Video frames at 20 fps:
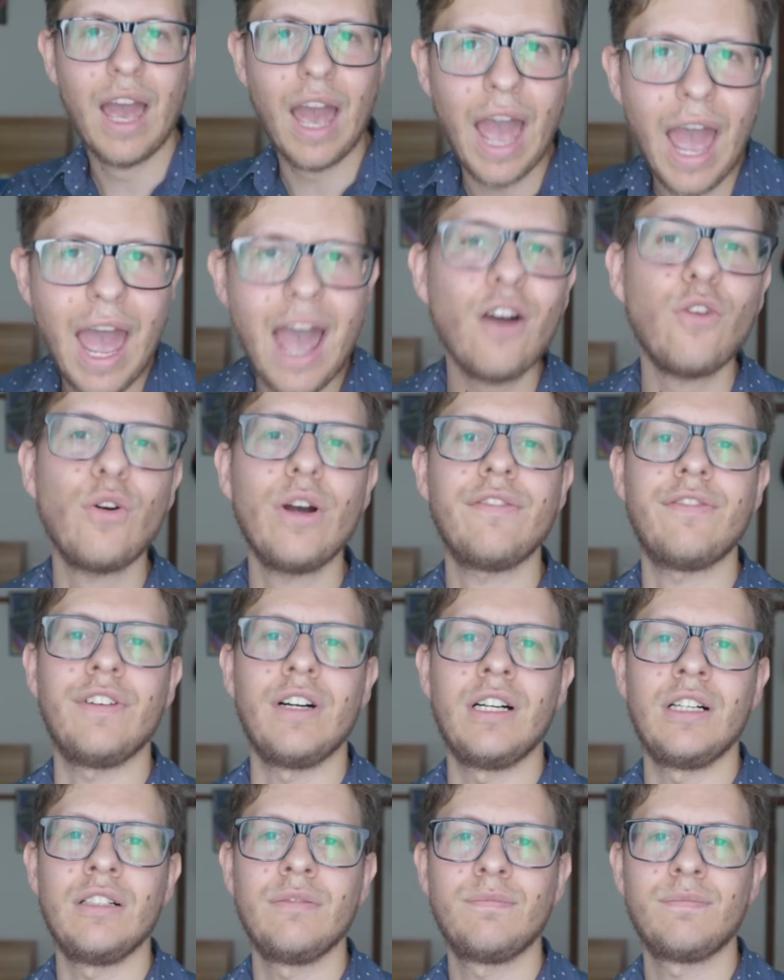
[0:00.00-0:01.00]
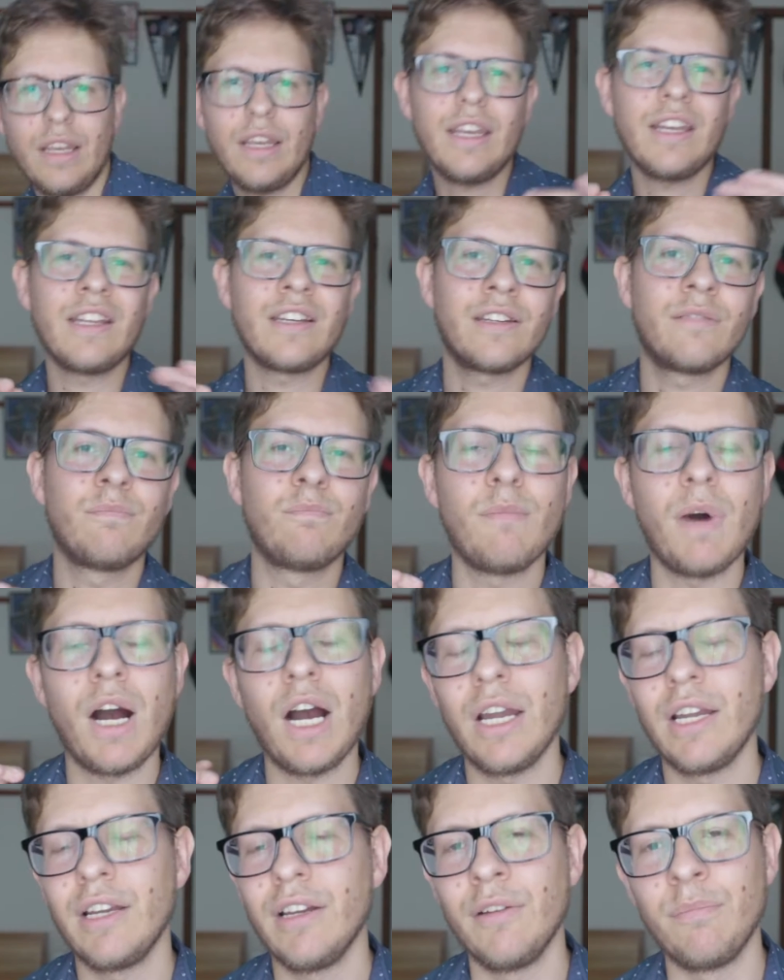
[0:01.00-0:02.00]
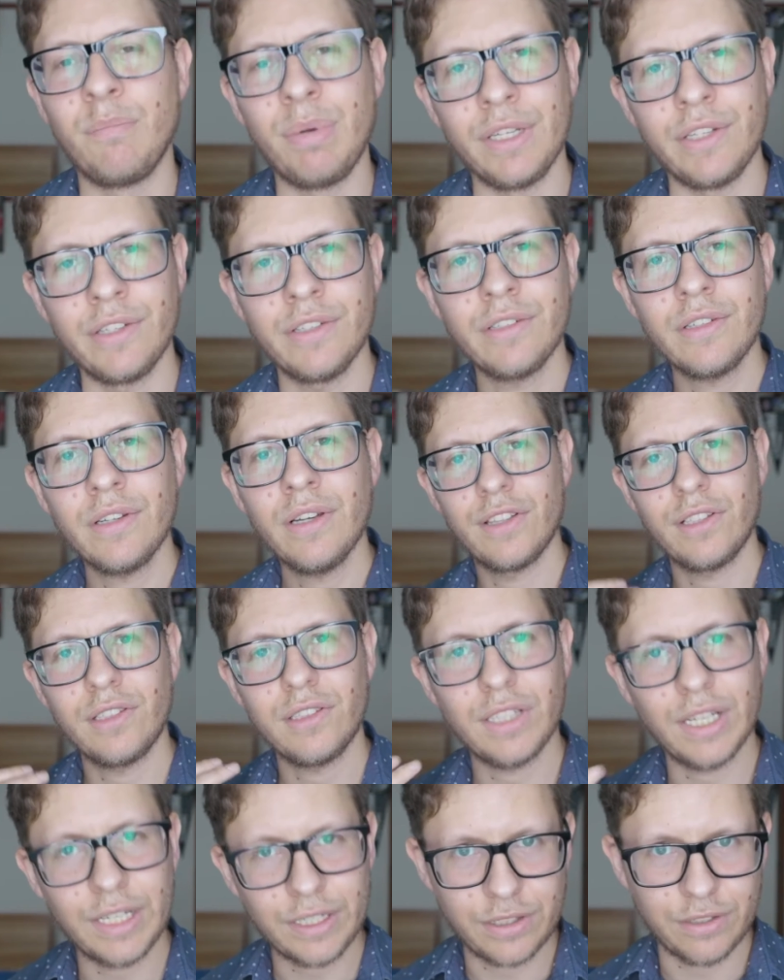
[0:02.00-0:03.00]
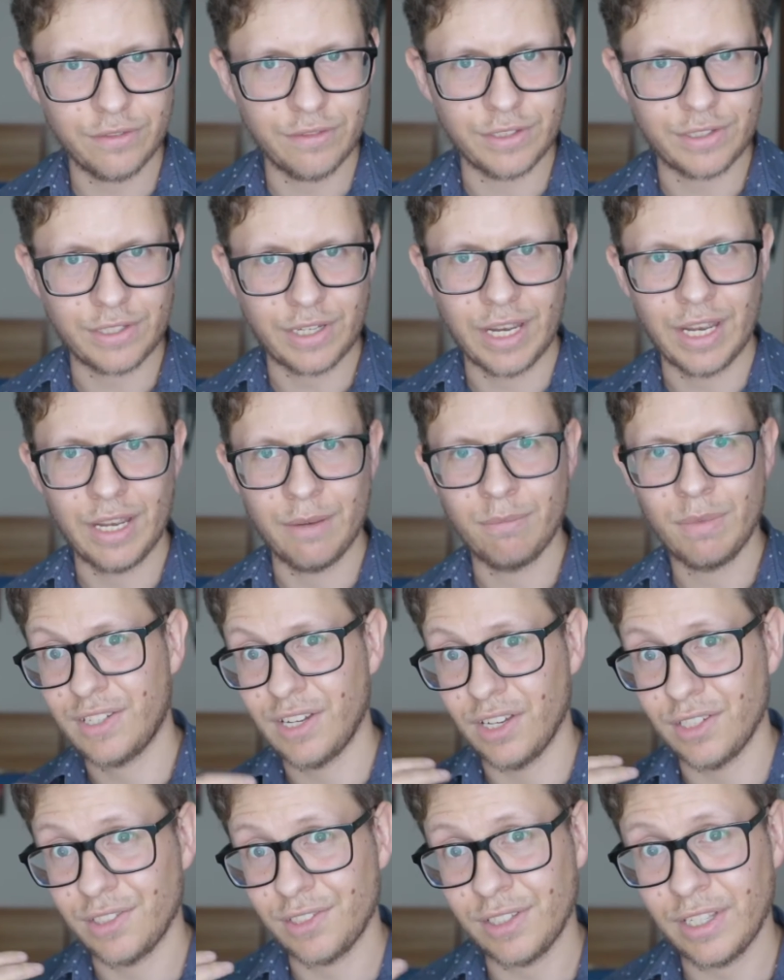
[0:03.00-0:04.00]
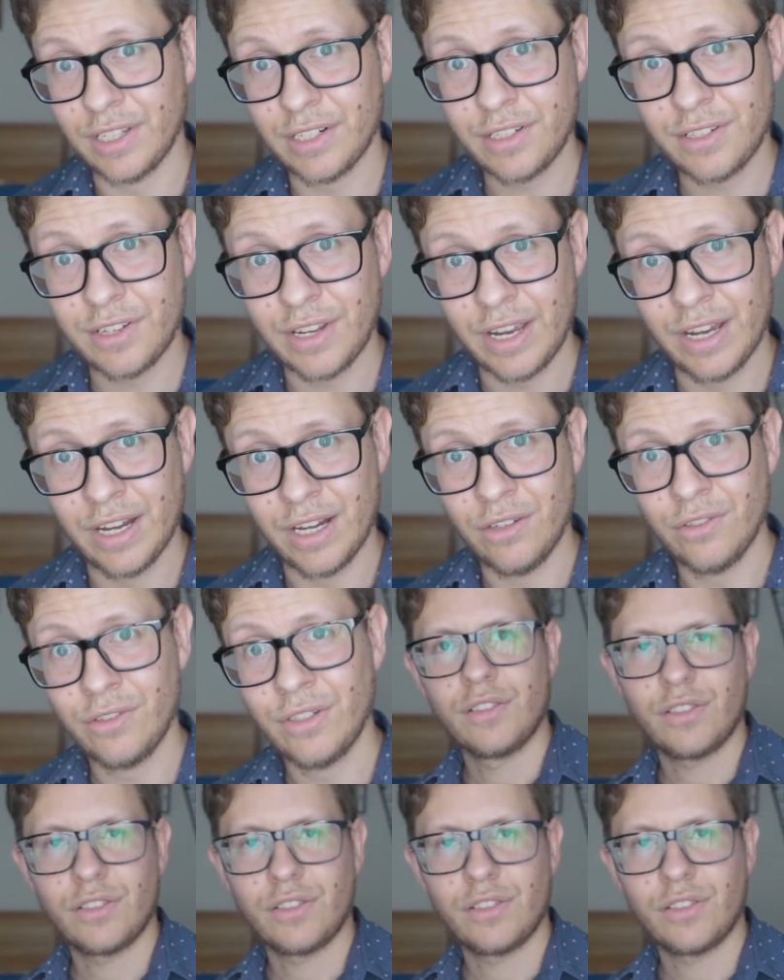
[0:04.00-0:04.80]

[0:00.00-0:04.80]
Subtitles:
However, in my opinion, the length of this game does let it down.